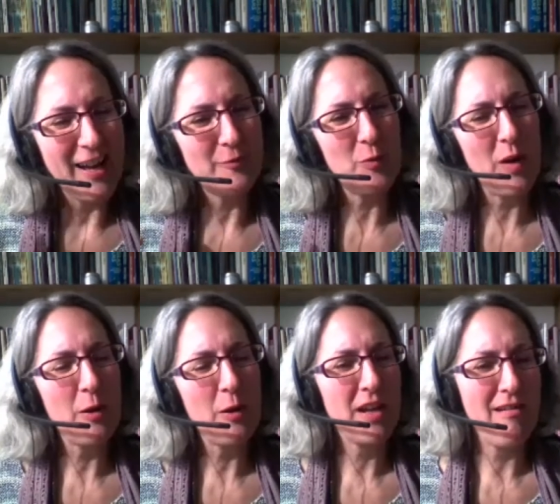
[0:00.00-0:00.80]
for
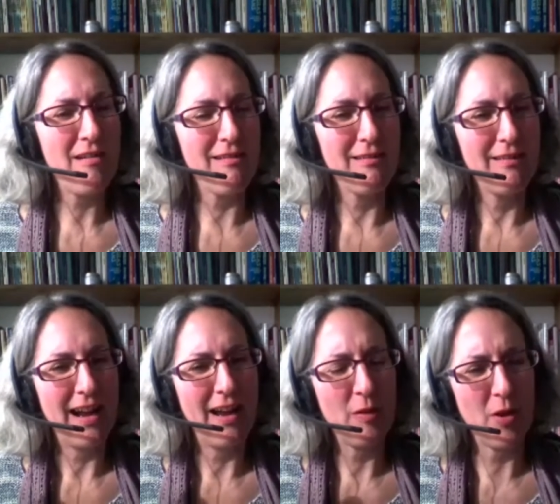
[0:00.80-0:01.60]
where we are
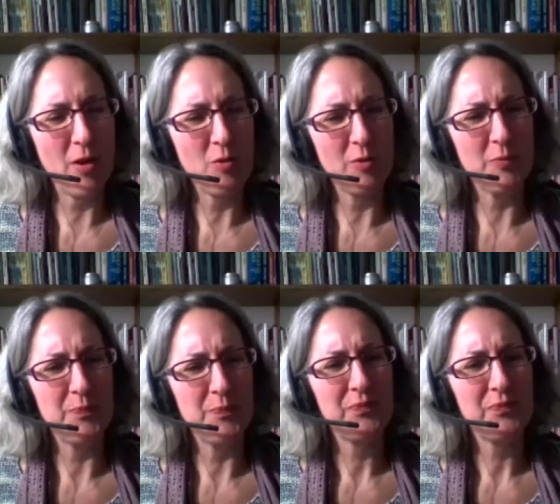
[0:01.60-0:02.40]
at the moment.
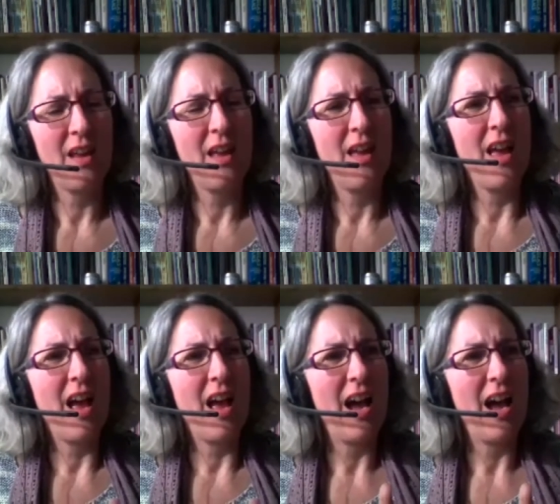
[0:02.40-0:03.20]

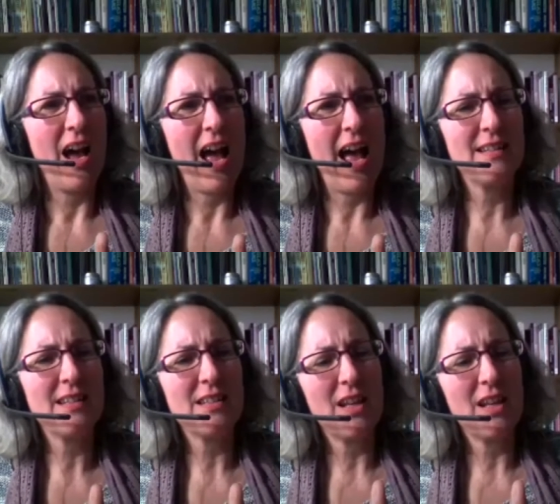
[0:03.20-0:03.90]
And